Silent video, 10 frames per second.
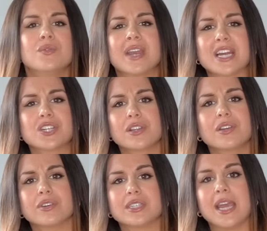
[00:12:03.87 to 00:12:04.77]
You
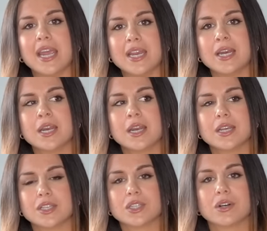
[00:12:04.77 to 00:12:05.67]
naturally retain
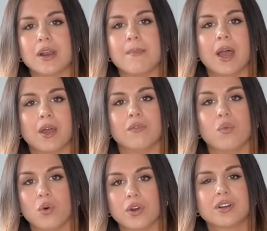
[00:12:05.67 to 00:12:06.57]
a certain amount
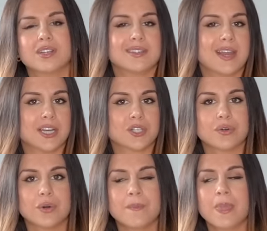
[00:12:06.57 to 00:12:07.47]
of water, it's
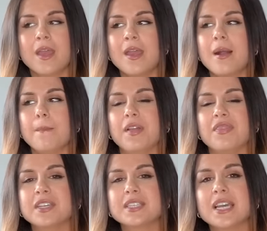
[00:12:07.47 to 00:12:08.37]
natural,
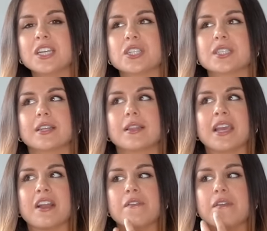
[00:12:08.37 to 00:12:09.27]
but this kind of just
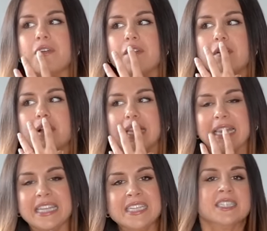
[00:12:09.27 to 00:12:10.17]
like
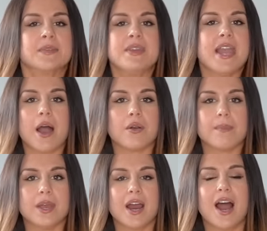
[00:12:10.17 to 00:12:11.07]
leans me out
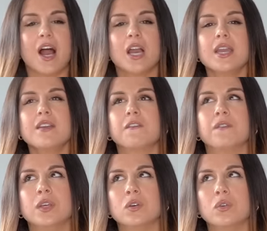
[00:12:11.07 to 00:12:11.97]
a bit. I
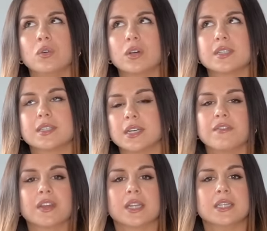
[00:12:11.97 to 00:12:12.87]
feel
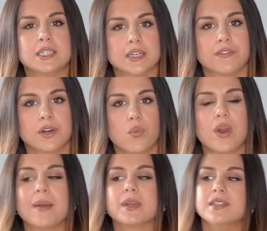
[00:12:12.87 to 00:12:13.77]
significantly different
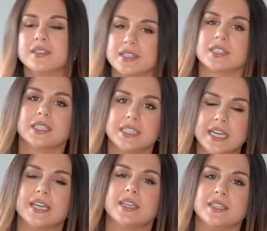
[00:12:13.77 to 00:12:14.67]
when I'm consistently
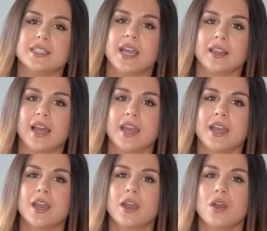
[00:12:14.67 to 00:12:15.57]
taking
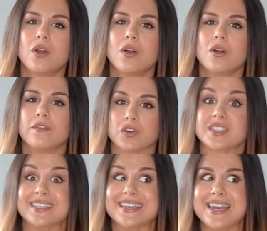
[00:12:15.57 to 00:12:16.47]
CLA
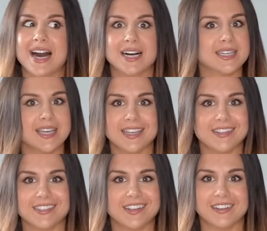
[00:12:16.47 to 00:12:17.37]
versus not
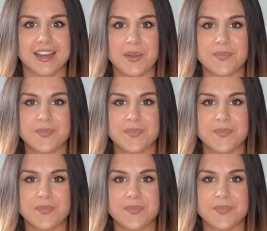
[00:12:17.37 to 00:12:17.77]
taking CLA.